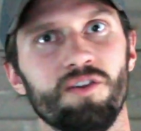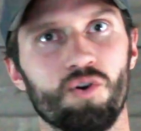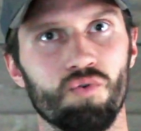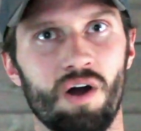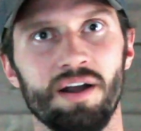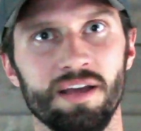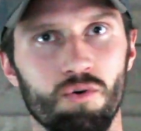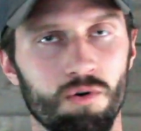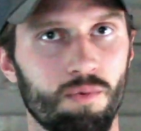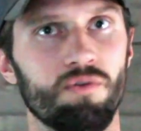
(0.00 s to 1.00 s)
the chronic
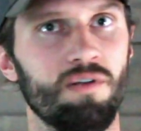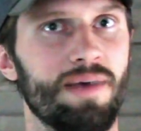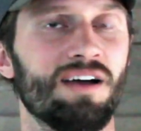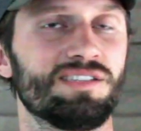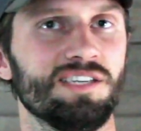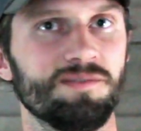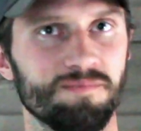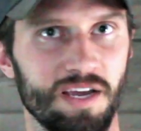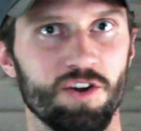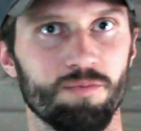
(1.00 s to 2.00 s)
hormonal
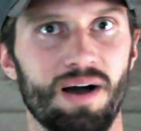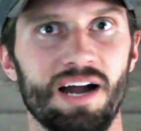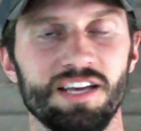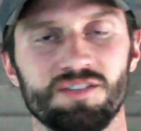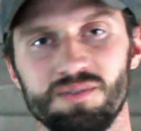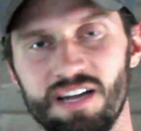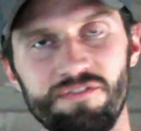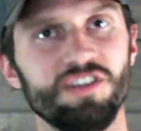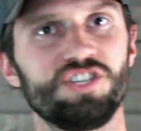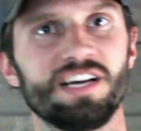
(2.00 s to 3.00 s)
imbalances in your body. So
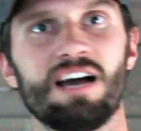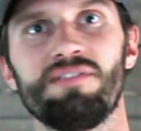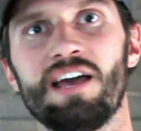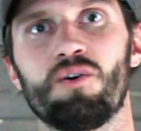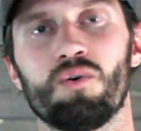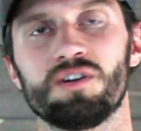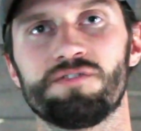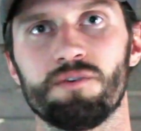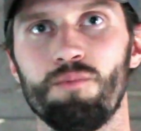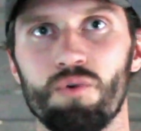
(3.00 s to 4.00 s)
definitely check out that course
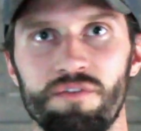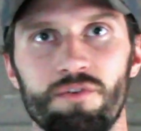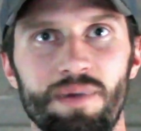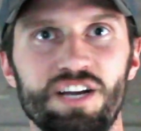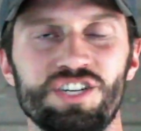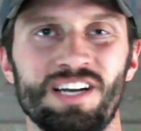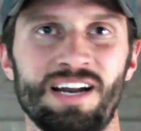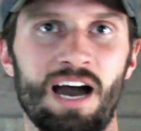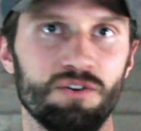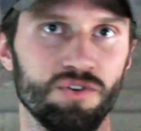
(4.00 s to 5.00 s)
for more information on
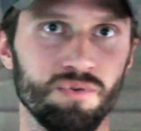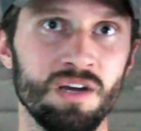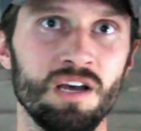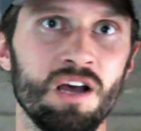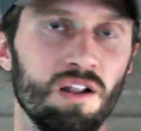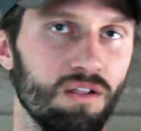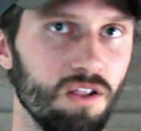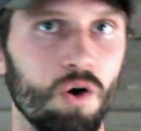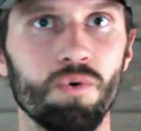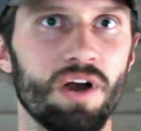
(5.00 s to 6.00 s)
how to
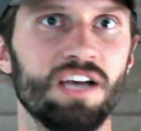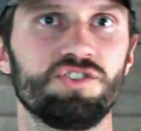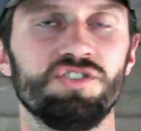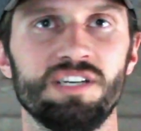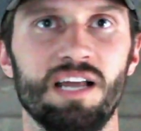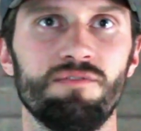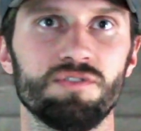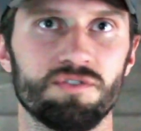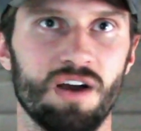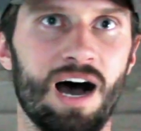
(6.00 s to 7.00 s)
lower estrogen
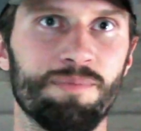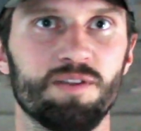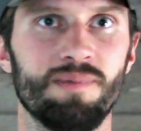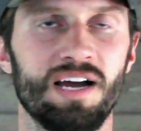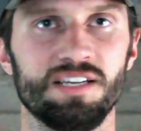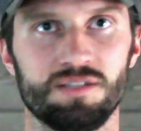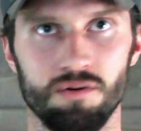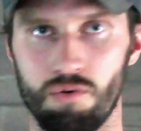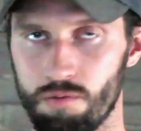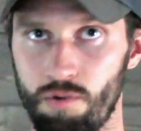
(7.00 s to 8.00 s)
levels or optimize the
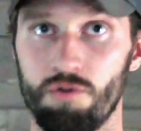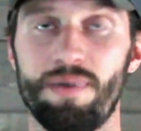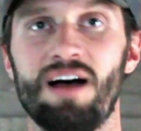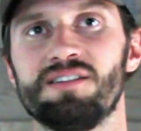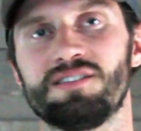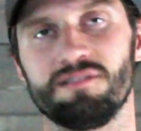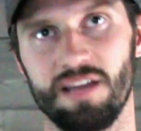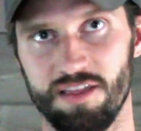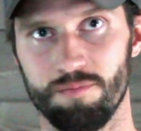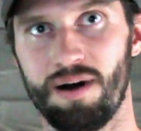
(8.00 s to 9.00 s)
hormonal balance
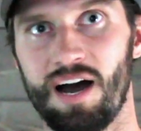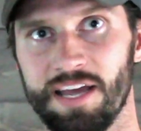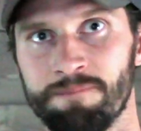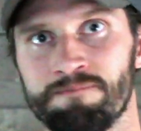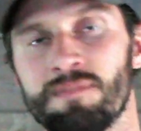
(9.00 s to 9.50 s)
in the body.